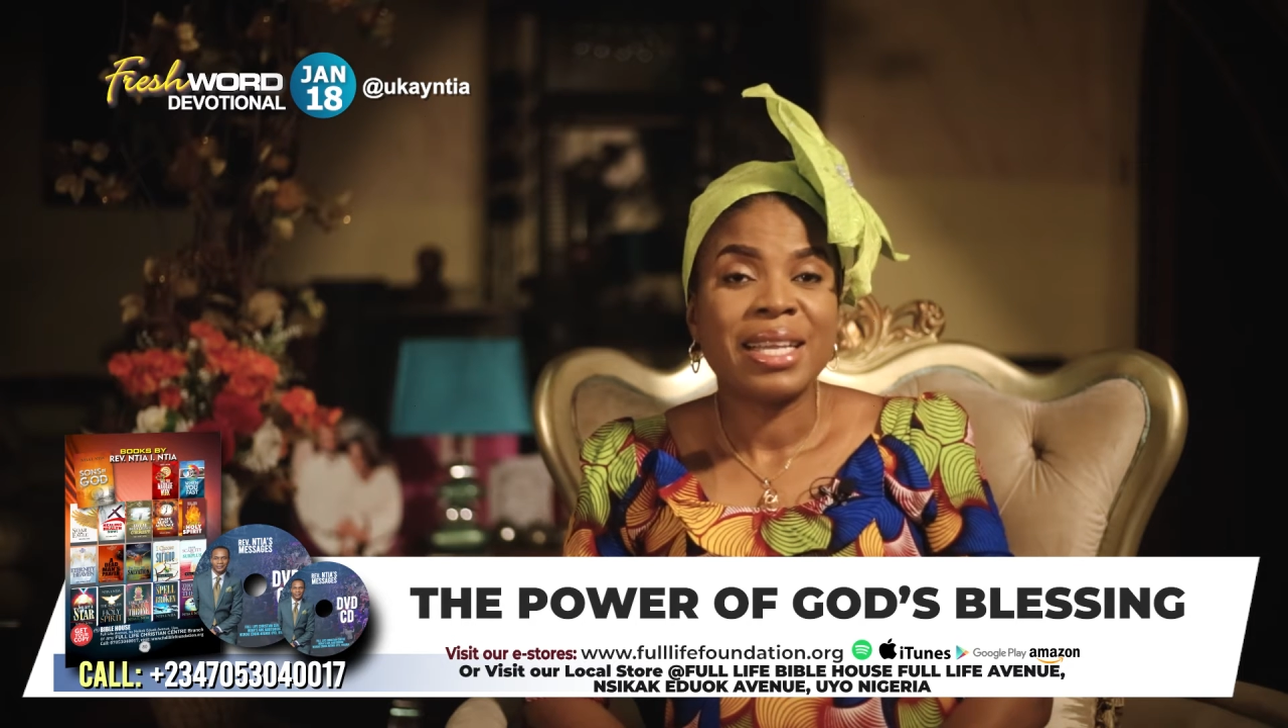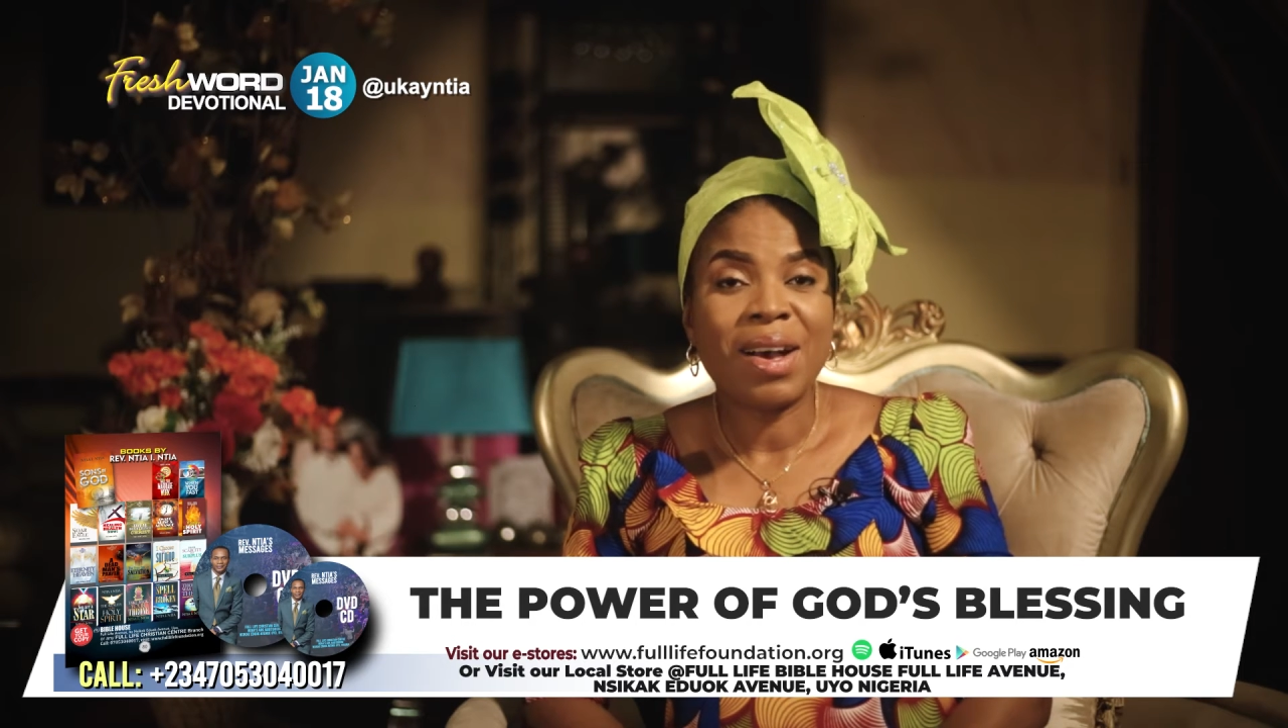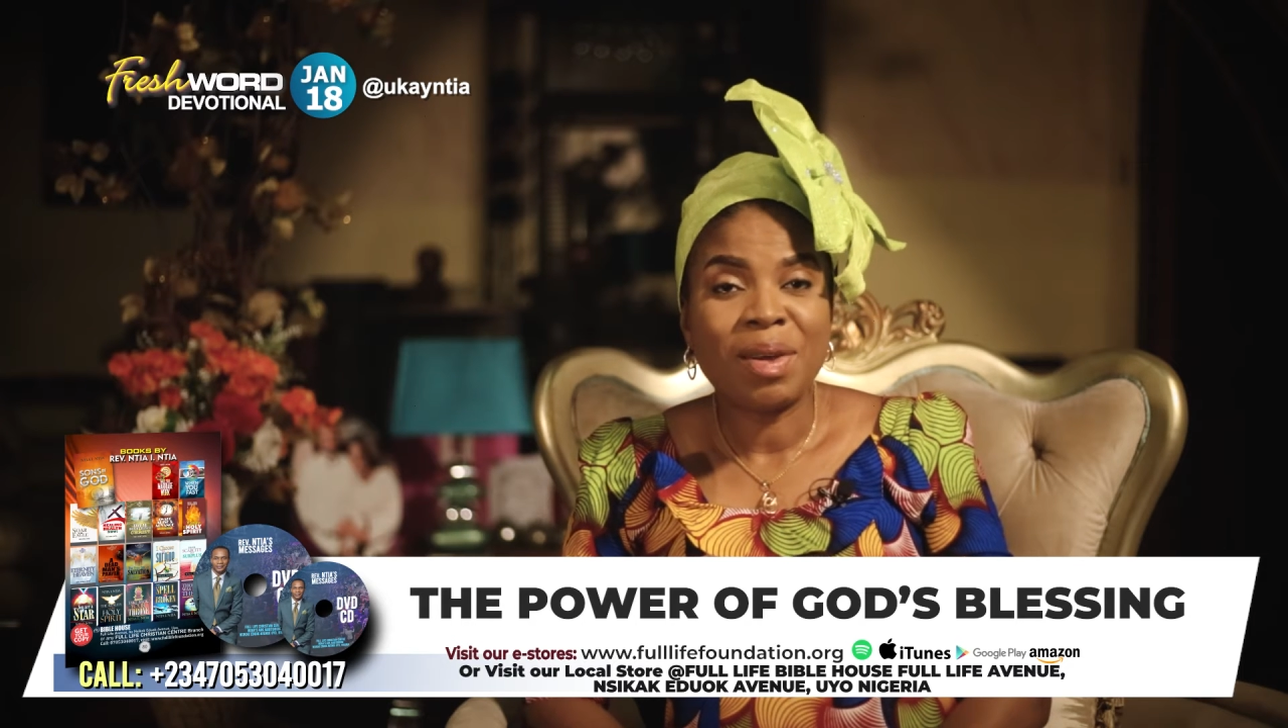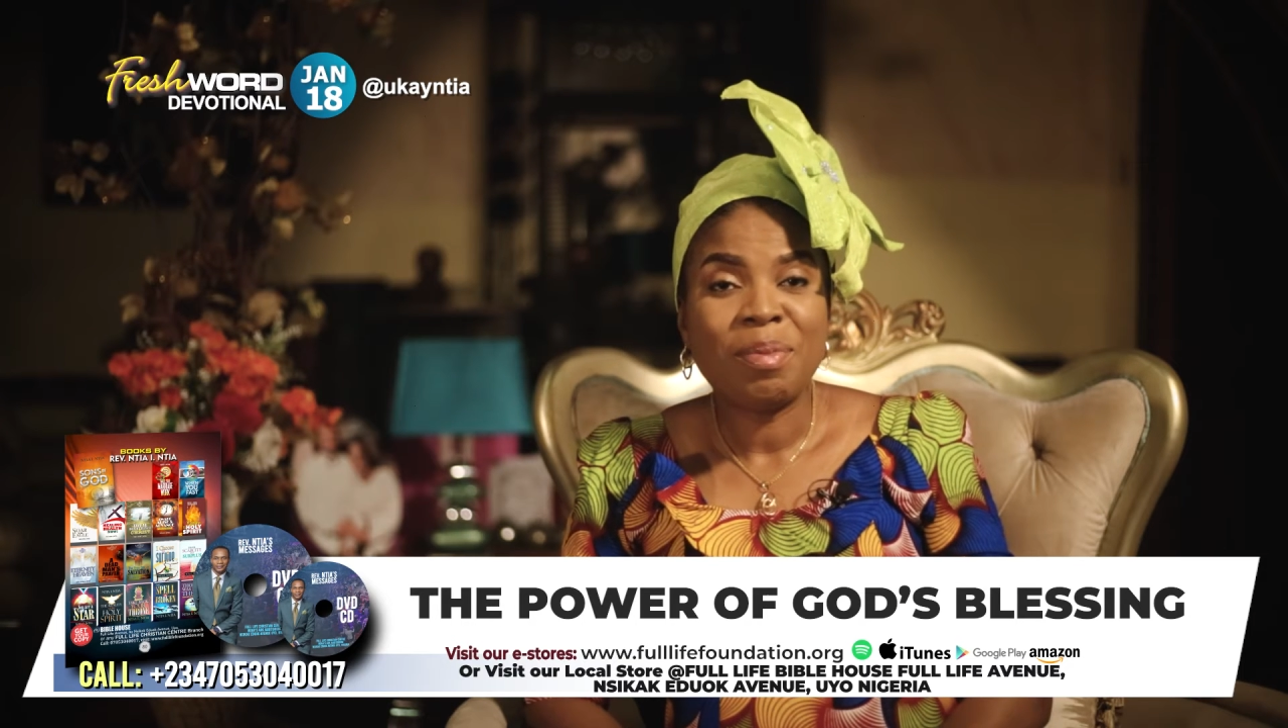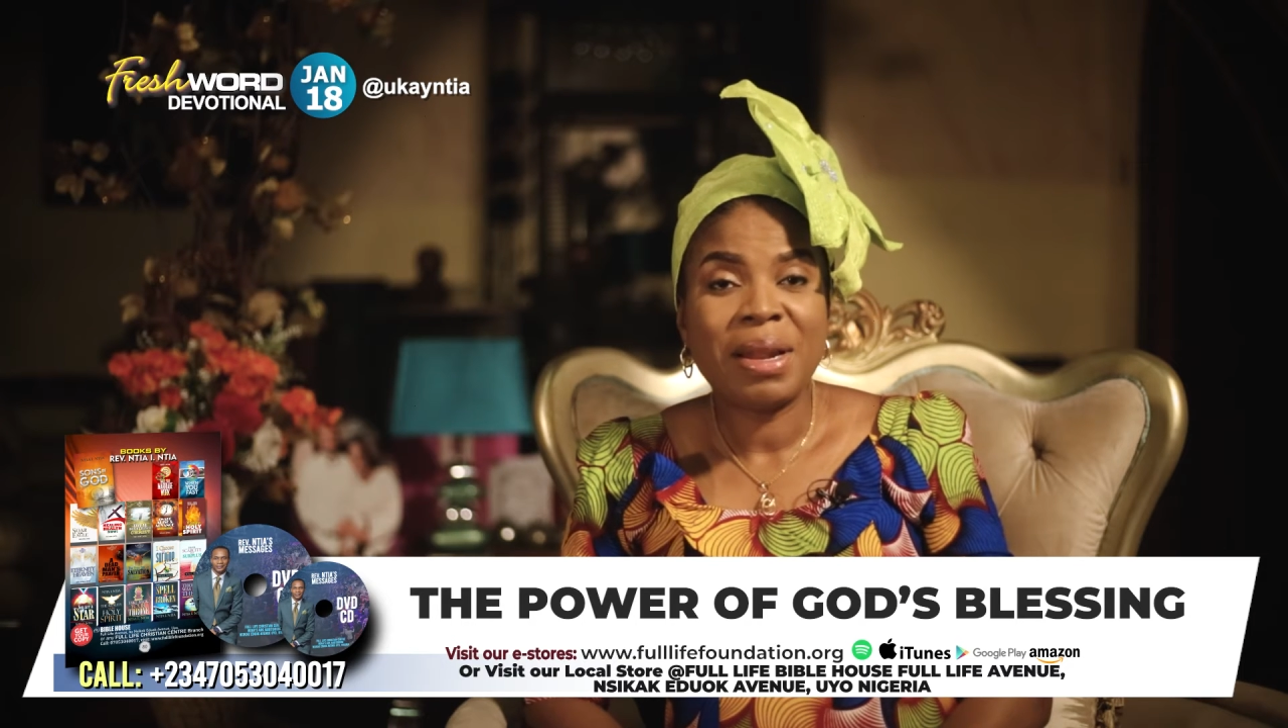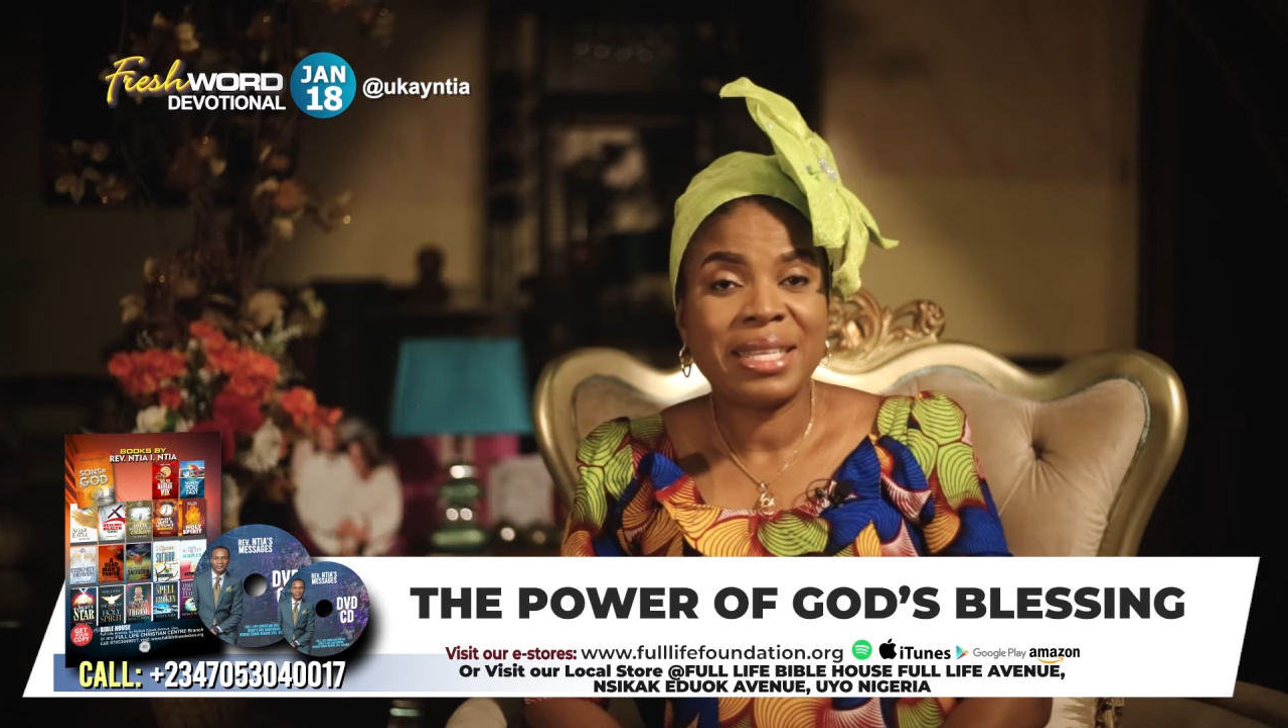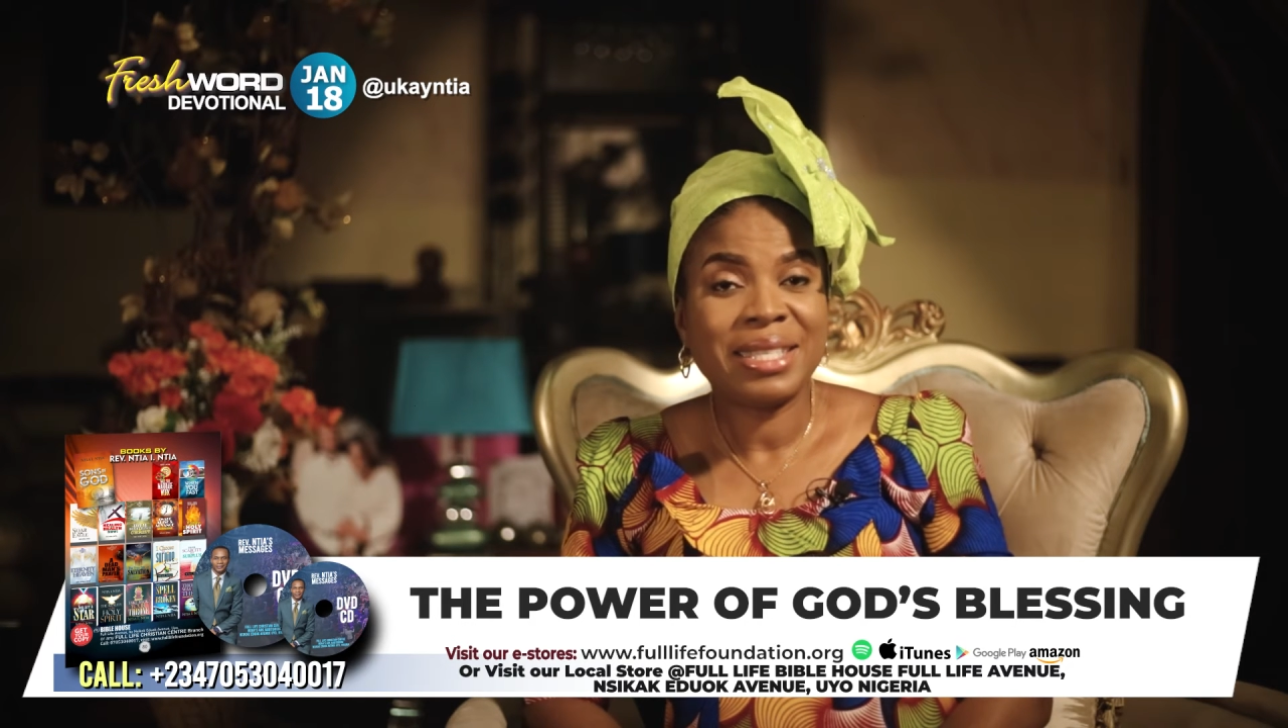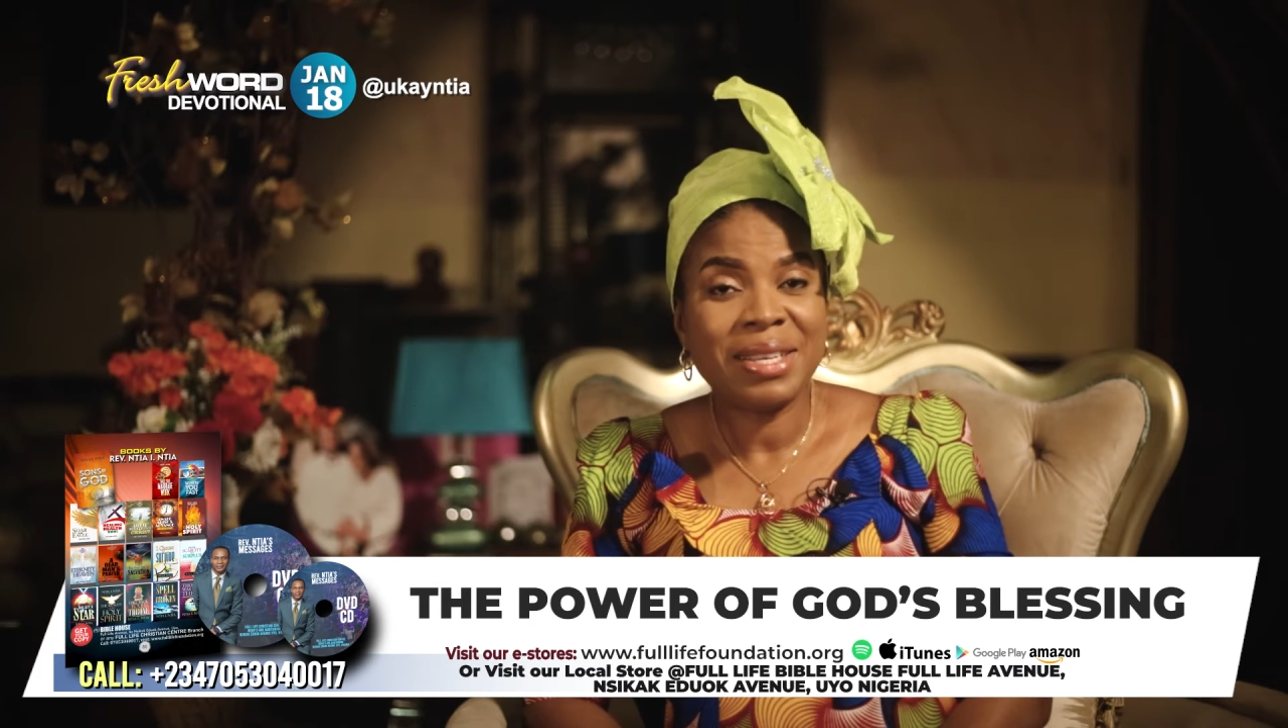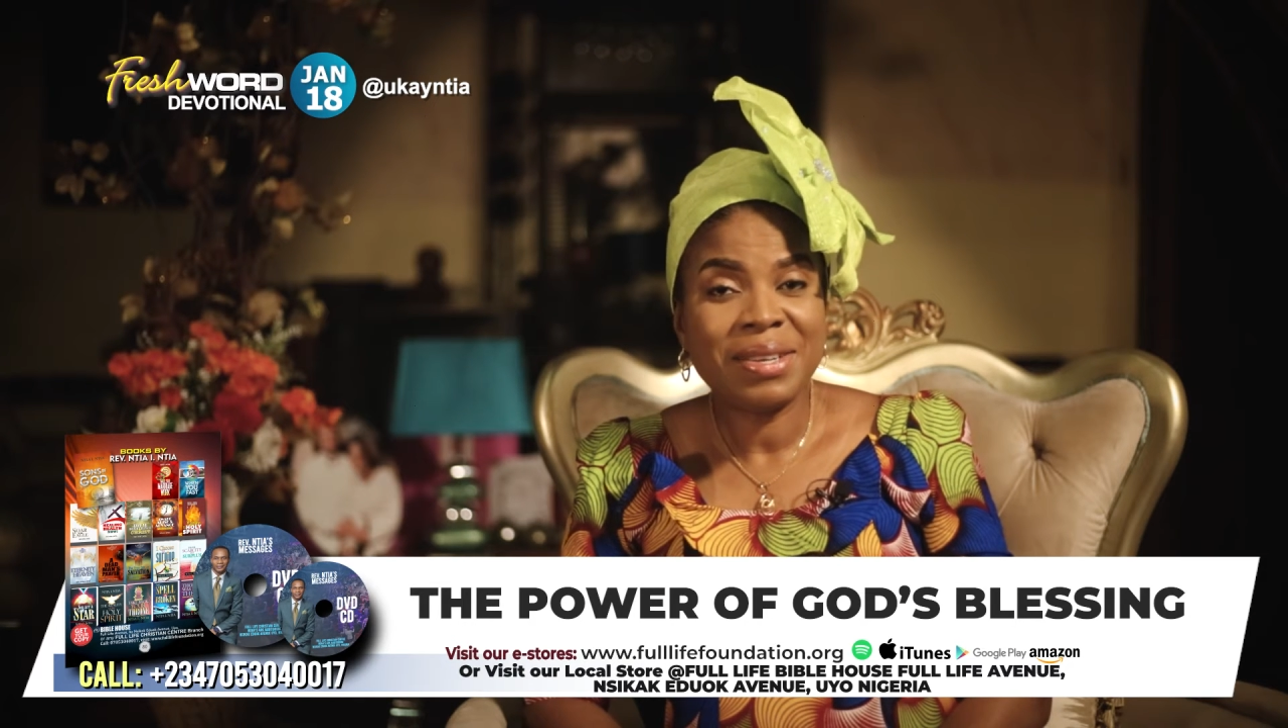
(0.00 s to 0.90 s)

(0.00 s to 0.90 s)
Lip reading: God bless